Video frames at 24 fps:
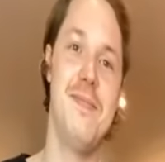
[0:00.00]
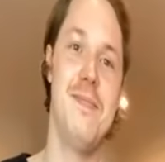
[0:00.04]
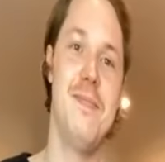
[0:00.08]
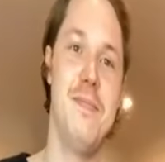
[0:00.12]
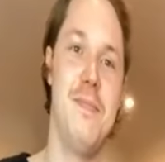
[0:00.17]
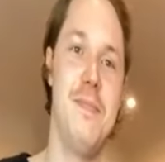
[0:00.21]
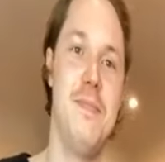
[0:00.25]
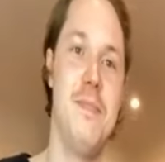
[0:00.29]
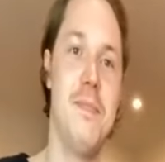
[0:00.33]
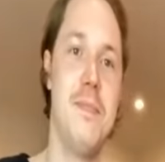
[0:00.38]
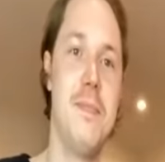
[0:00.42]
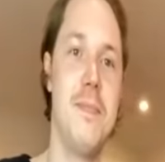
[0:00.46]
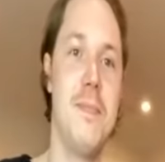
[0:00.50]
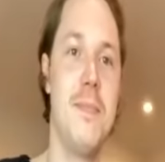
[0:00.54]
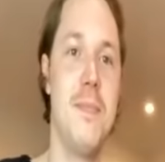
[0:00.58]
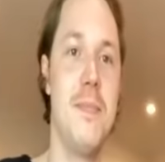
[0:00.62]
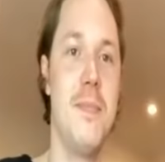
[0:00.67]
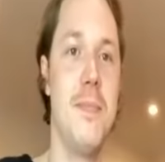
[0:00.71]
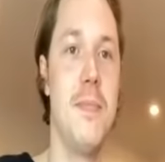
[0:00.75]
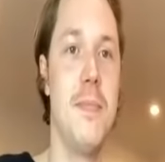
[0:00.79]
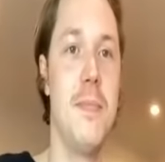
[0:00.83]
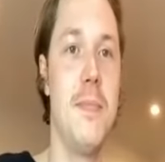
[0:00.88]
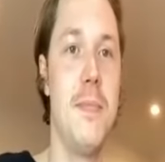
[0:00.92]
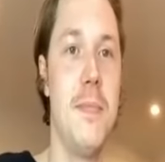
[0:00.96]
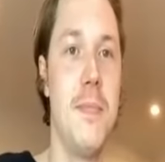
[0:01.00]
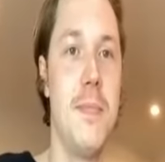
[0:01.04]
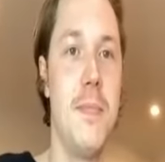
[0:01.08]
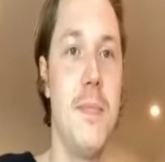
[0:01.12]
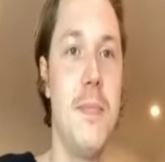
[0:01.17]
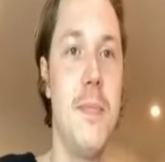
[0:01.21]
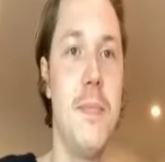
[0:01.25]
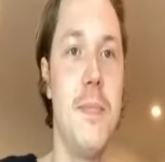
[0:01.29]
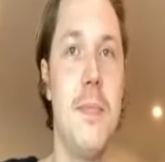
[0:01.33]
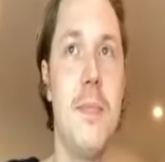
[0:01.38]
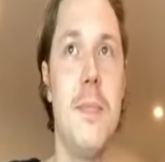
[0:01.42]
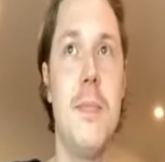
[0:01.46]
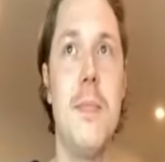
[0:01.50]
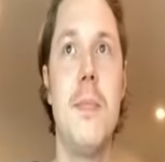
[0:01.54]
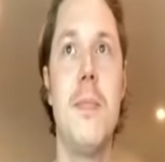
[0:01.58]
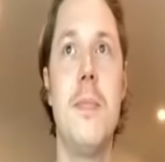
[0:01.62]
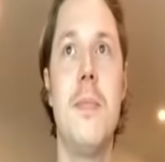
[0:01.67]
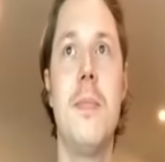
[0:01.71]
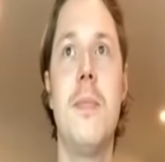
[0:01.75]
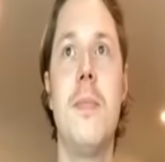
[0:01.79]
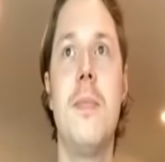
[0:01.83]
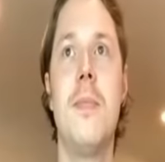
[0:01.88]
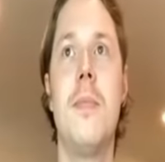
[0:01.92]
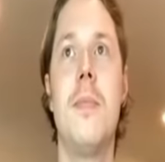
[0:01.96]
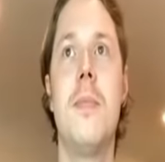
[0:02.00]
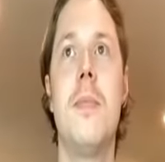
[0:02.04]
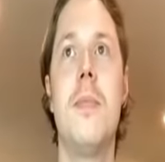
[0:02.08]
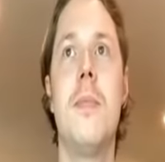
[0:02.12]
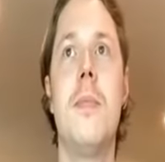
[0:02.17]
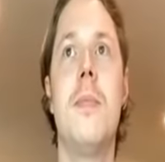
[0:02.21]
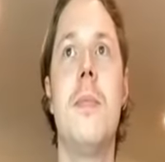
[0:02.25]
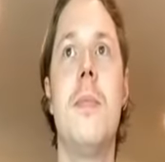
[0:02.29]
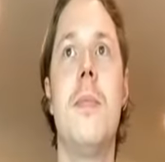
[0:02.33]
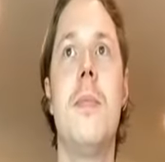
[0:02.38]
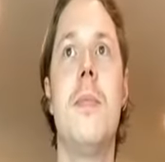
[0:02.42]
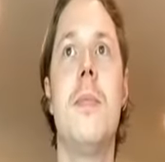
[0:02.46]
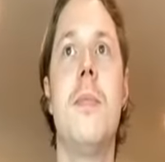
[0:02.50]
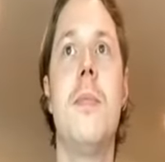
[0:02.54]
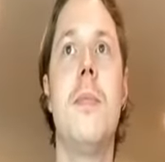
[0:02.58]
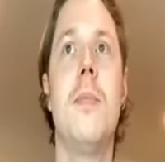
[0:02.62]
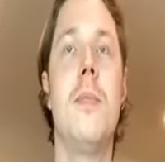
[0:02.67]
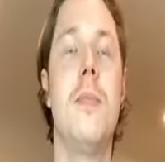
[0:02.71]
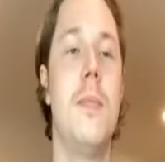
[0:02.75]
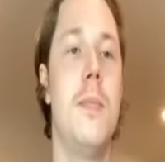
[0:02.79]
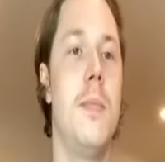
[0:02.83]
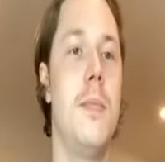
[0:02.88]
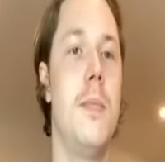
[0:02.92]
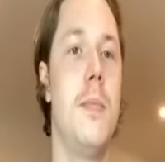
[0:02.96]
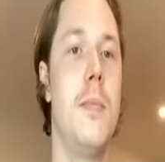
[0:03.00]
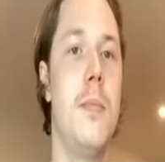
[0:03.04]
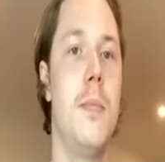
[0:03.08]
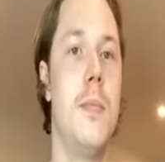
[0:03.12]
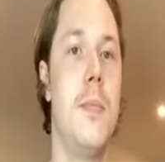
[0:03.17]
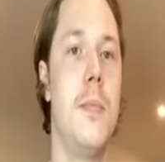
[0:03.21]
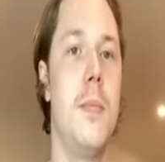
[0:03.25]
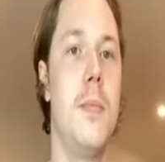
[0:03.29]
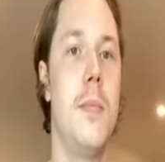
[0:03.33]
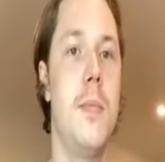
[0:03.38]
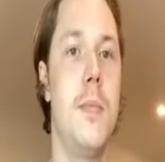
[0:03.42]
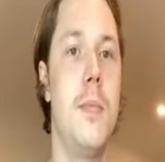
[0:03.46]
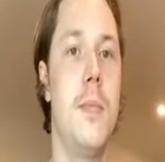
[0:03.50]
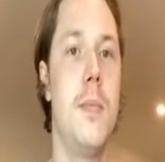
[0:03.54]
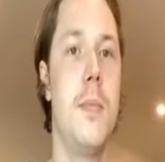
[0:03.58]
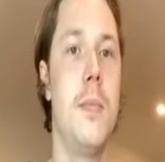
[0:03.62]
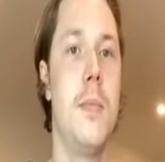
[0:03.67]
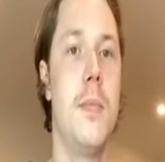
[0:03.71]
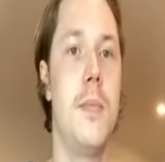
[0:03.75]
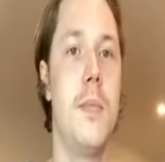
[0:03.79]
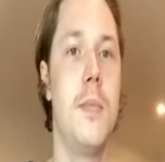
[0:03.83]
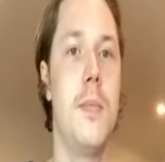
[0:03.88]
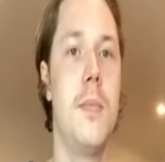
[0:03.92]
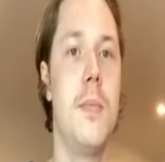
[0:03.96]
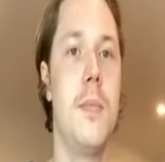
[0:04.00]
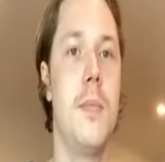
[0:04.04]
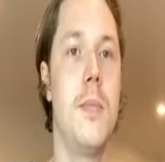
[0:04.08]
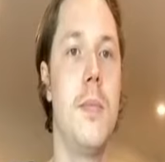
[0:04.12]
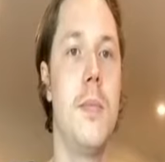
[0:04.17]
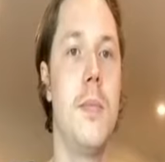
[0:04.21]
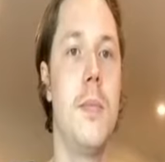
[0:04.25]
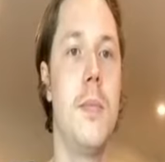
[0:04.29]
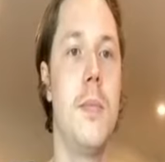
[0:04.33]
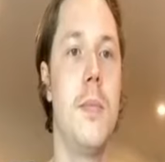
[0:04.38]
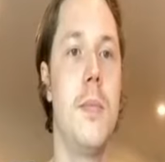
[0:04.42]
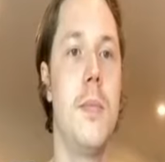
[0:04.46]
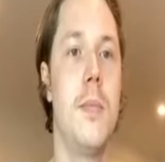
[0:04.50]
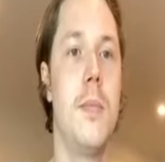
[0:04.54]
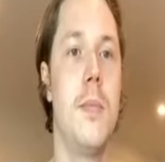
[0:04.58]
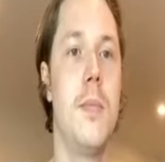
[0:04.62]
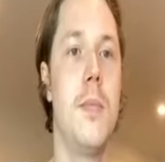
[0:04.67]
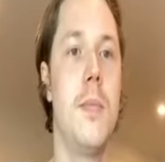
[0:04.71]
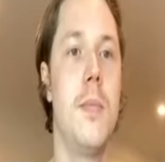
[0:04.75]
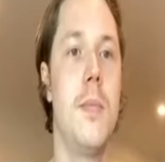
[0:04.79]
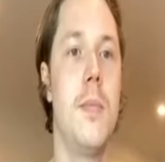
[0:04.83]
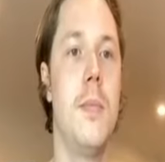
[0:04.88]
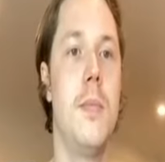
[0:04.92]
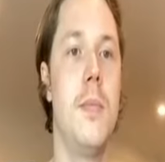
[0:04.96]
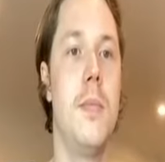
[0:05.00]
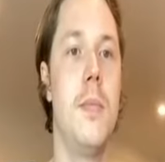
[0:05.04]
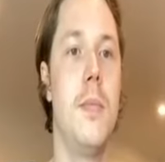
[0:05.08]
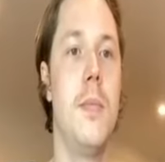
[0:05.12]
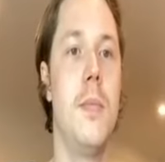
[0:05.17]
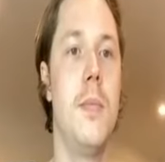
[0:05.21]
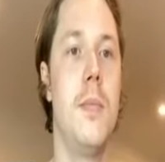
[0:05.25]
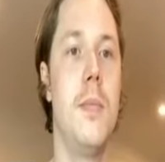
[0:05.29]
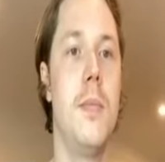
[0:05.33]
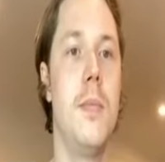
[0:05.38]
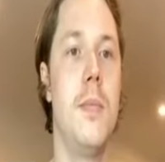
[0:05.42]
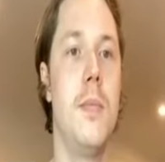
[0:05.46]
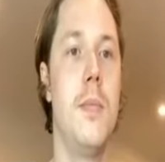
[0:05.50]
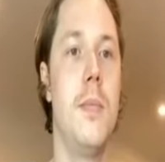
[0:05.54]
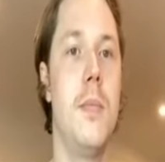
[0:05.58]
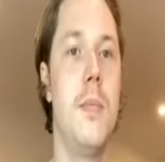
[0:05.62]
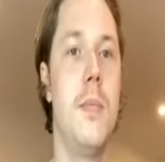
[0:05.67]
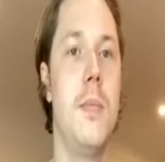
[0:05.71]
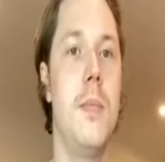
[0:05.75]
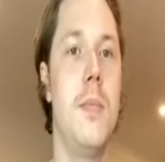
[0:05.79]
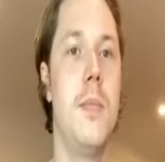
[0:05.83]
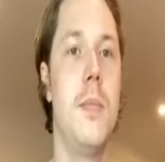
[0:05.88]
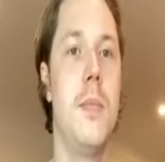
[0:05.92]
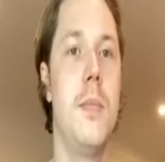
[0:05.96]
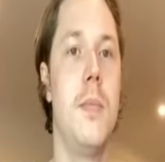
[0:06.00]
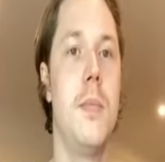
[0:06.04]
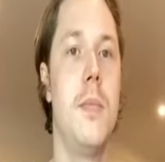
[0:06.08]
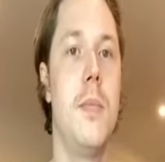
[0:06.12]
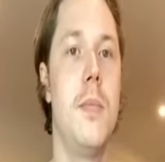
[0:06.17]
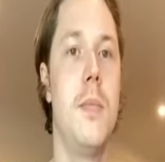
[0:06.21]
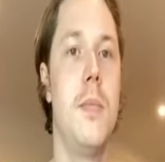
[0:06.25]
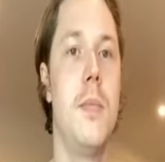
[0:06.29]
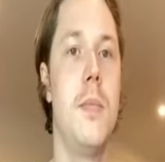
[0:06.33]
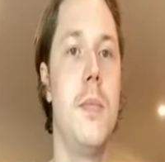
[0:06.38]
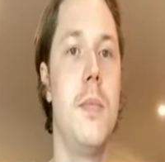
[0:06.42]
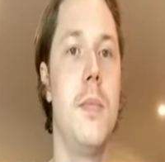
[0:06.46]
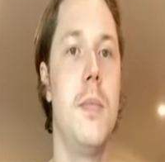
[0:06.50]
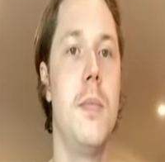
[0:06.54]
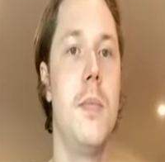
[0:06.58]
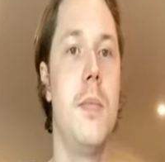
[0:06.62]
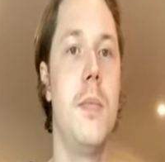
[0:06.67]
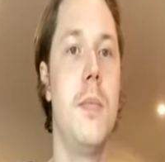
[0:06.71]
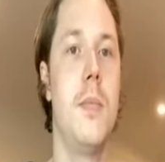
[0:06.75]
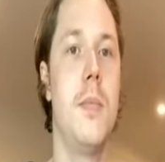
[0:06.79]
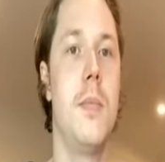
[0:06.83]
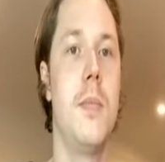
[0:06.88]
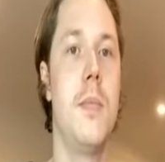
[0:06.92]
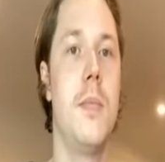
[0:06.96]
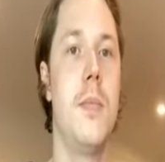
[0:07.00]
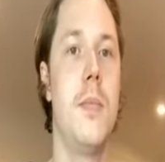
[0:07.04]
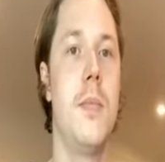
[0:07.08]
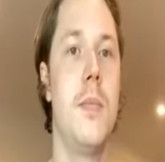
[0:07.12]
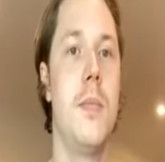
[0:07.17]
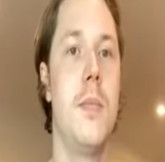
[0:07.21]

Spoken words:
This person isn't speaking.